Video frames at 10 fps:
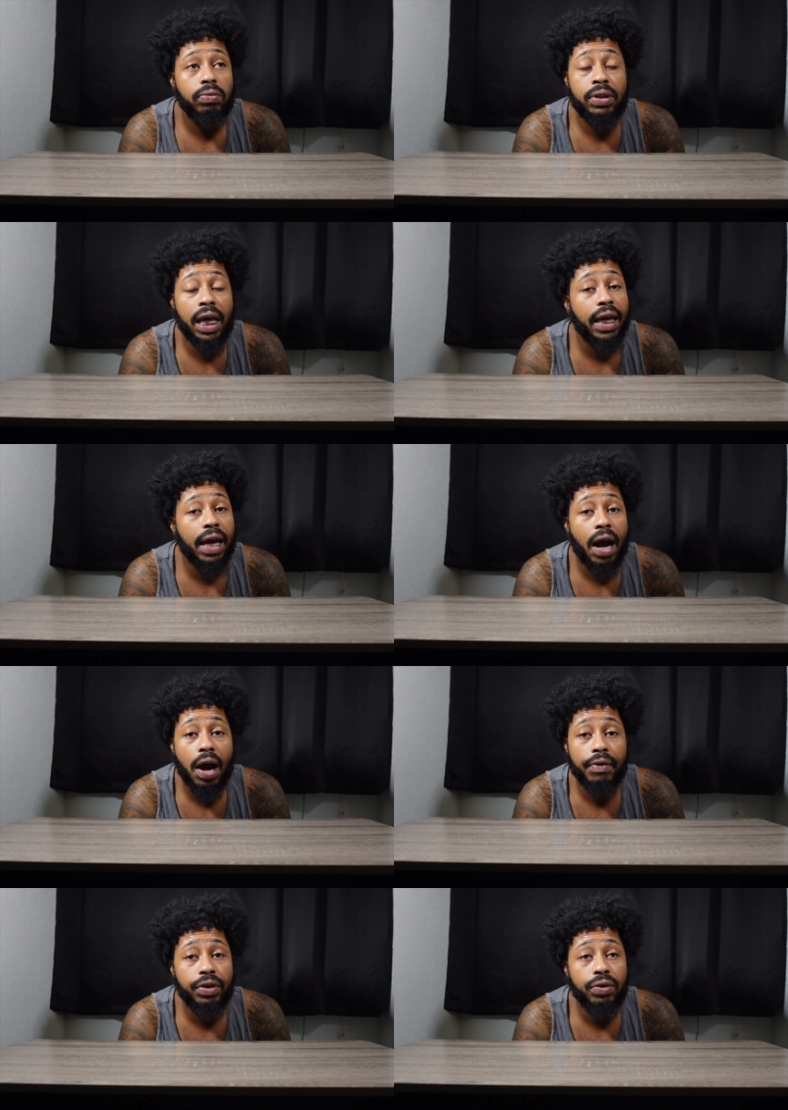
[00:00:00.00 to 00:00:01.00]
Take it
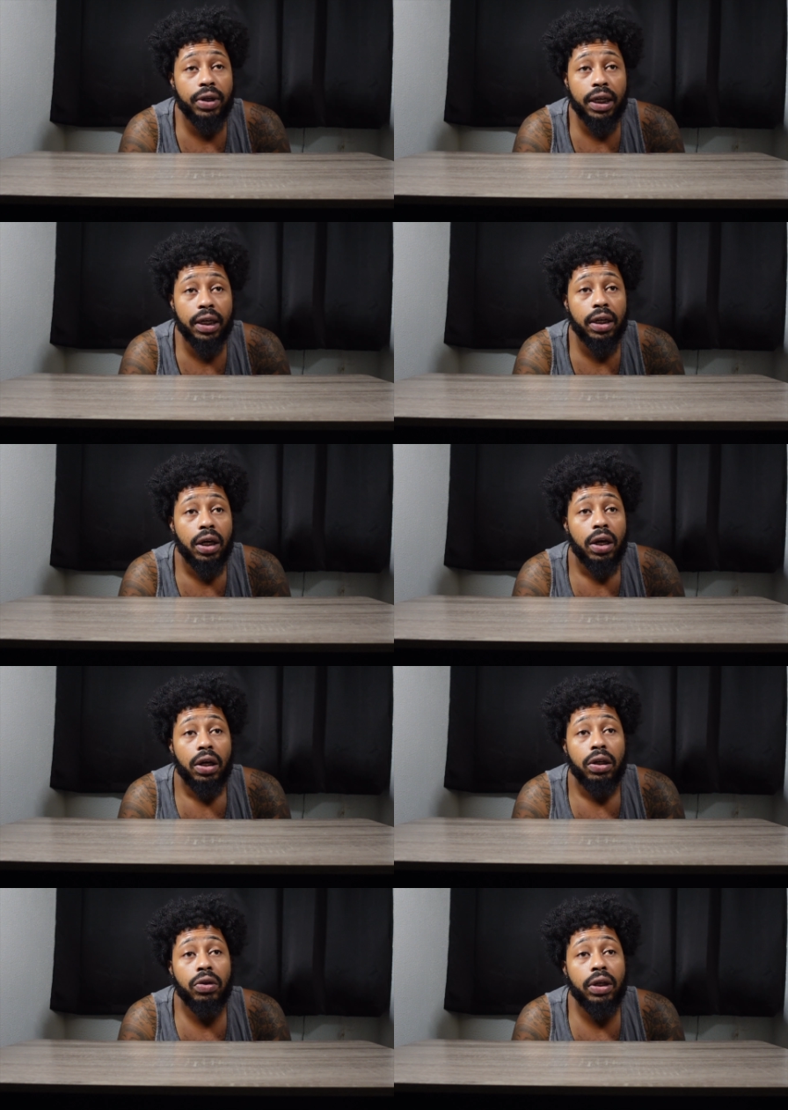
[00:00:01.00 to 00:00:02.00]
however you need.
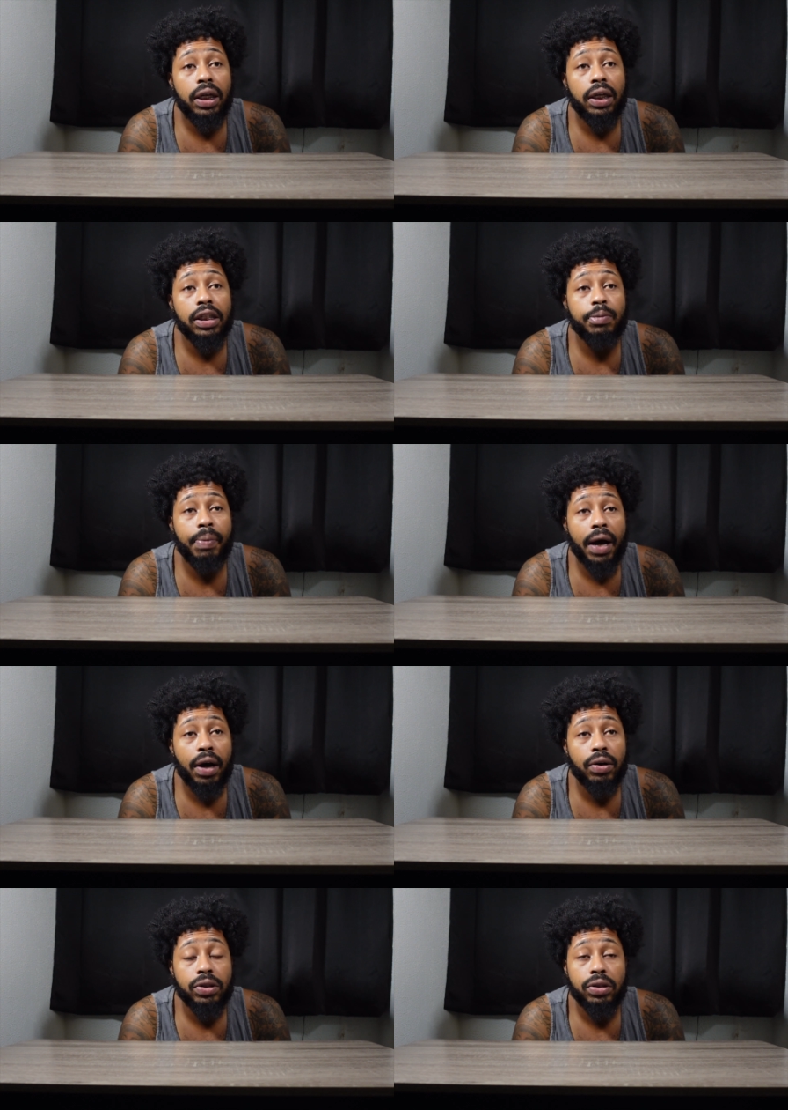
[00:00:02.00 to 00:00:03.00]
You need a
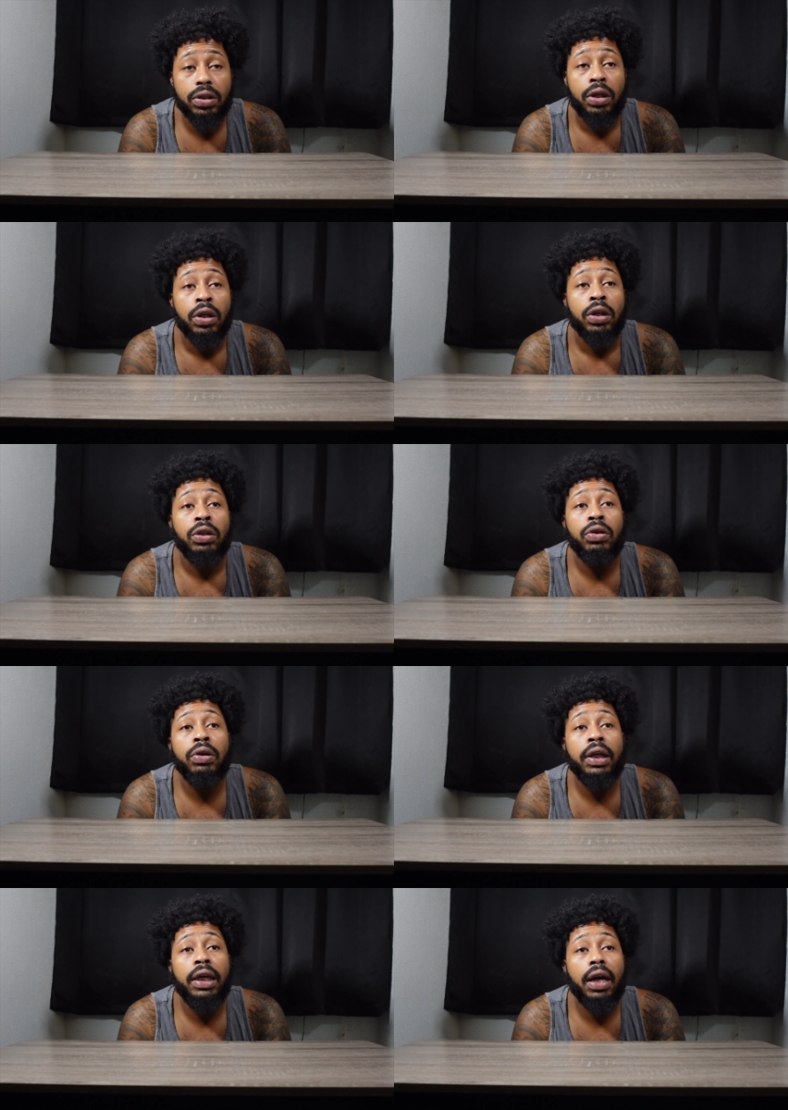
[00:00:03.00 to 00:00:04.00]
spouse.
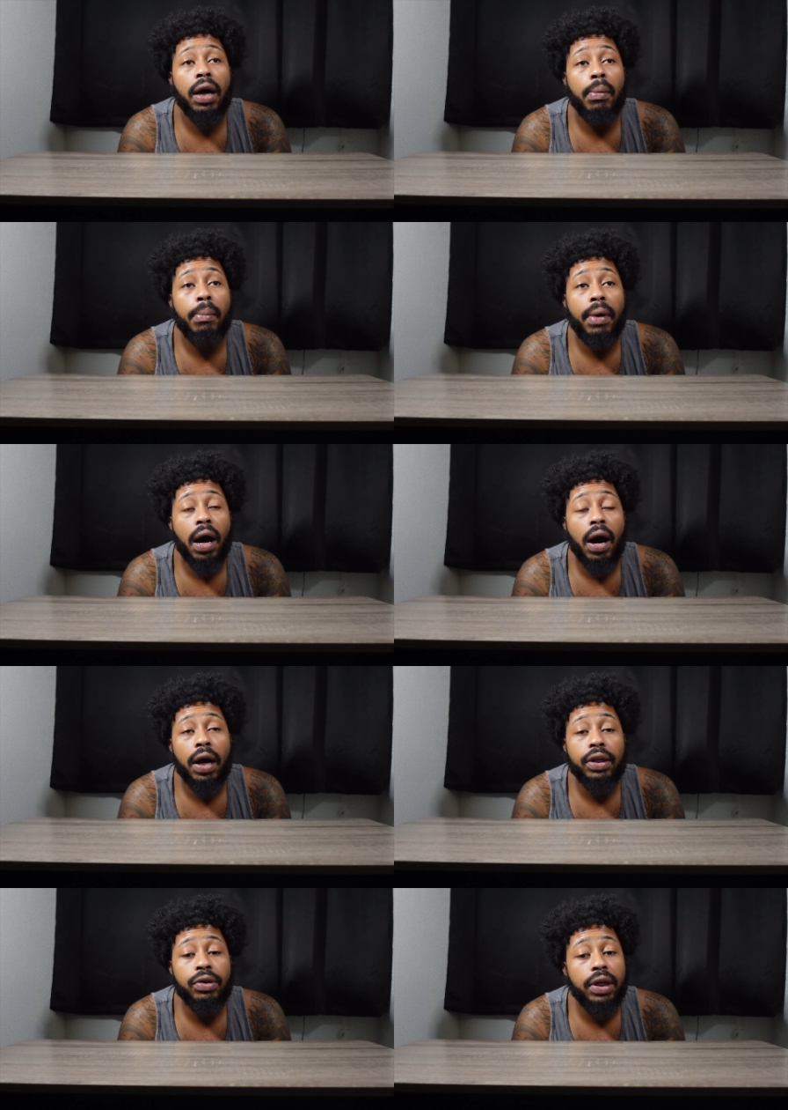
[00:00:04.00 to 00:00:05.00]
You need a
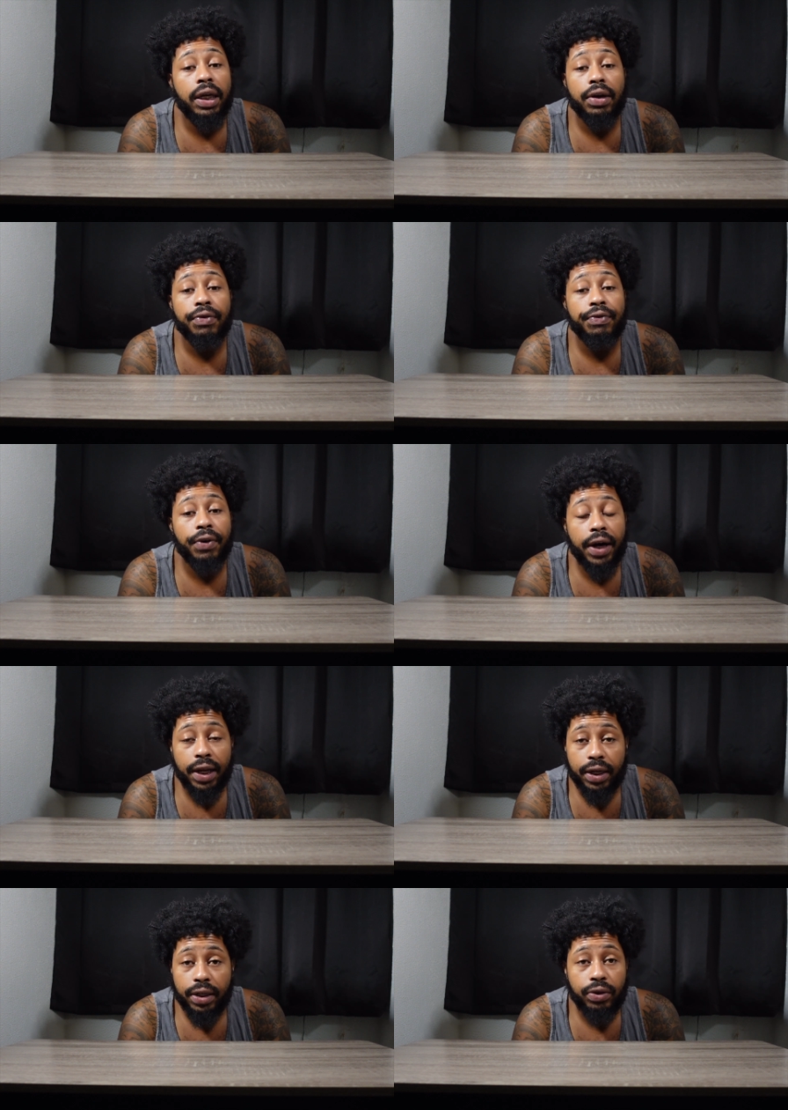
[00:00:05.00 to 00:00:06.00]
uh, you need a
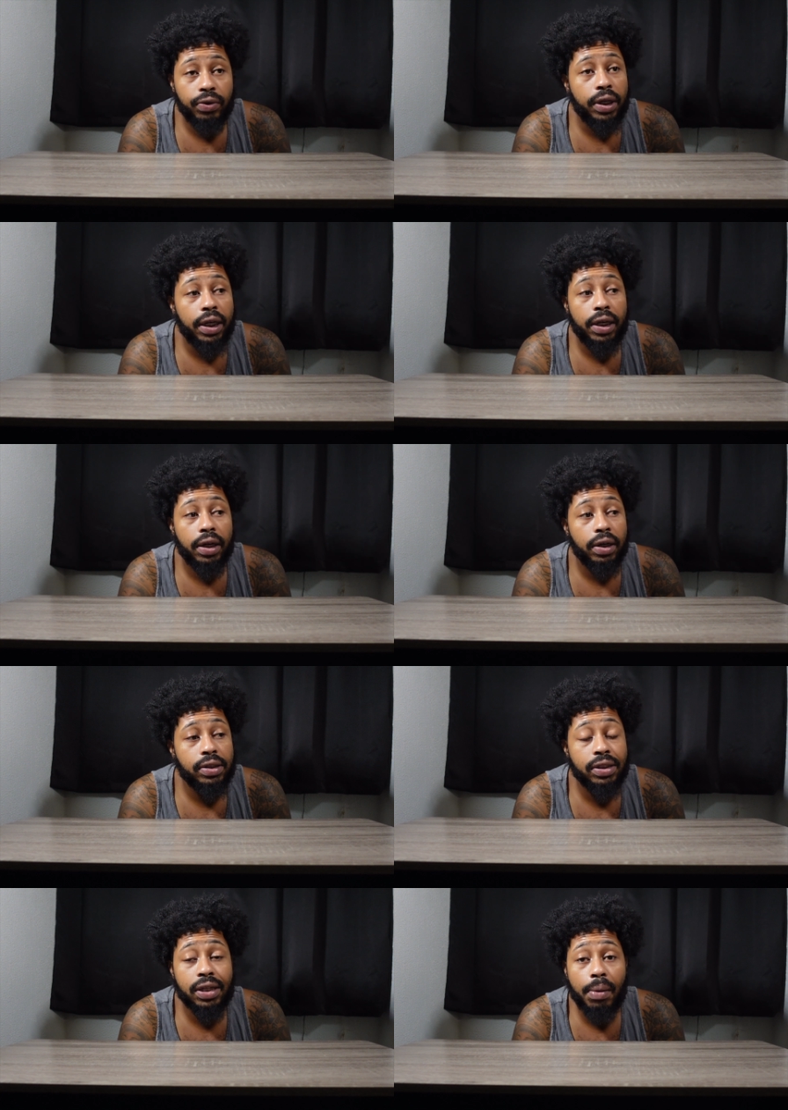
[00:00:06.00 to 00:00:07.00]
friend. You need
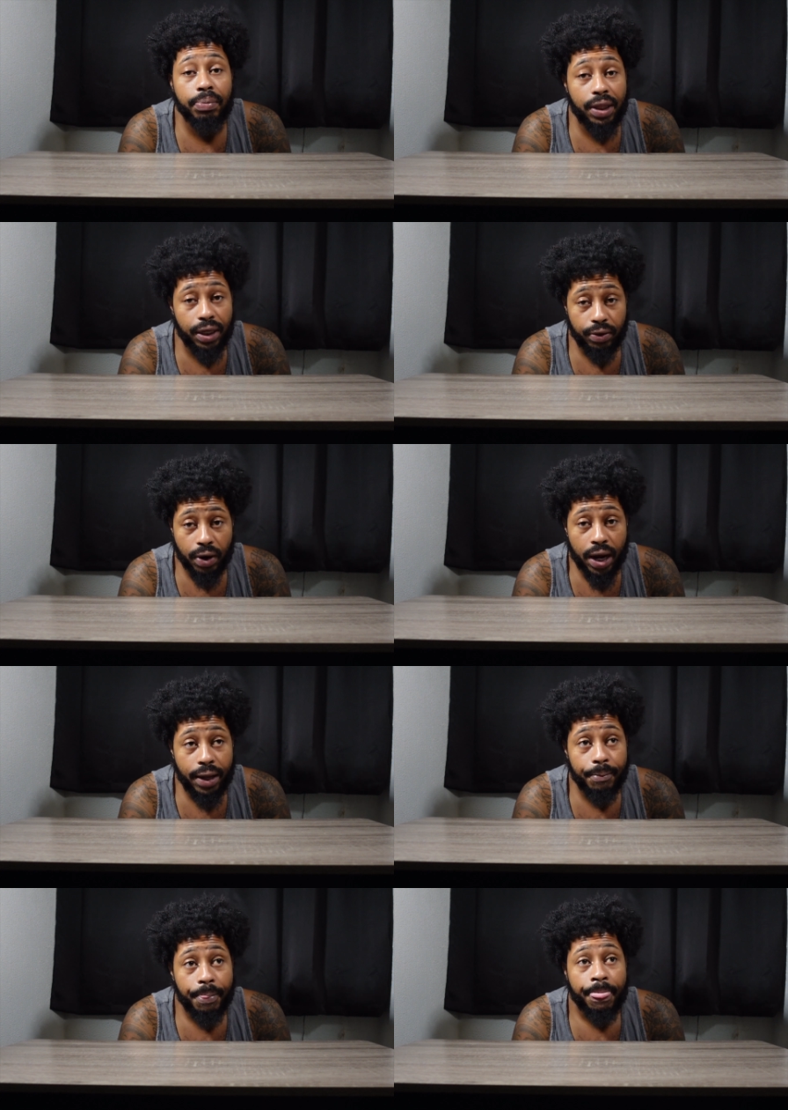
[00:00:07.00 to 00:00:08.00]
something,
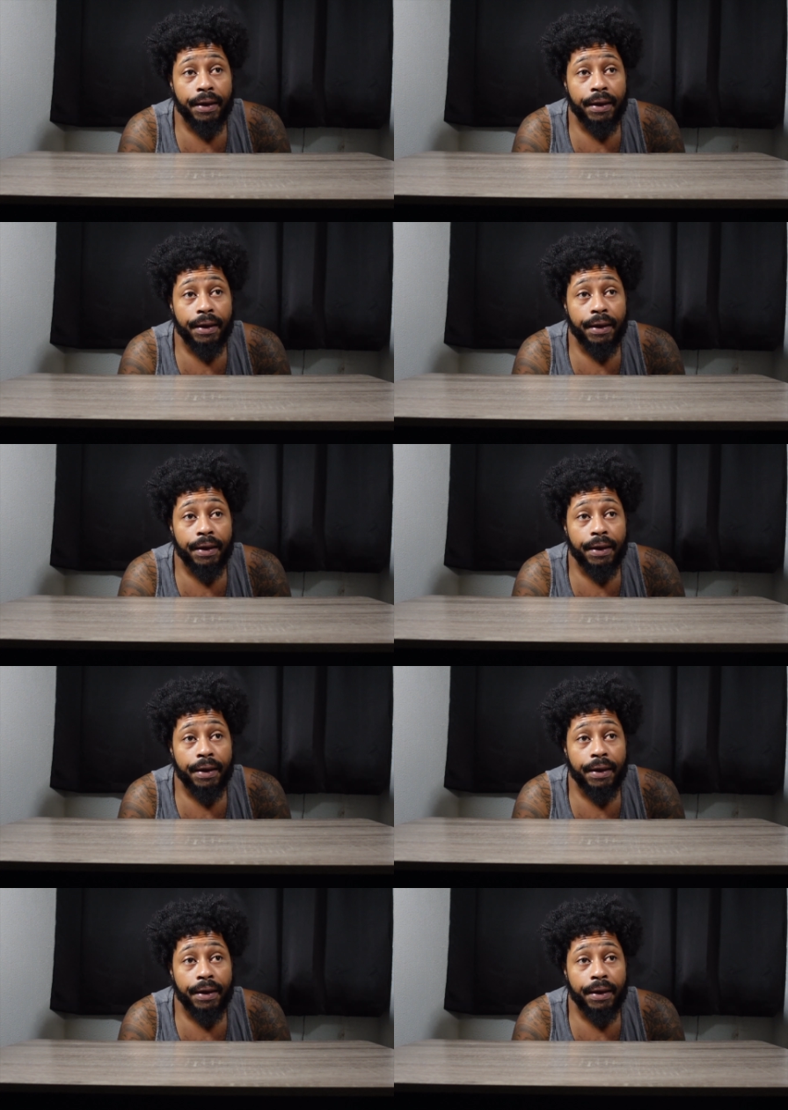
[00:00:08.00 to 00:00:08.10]
right?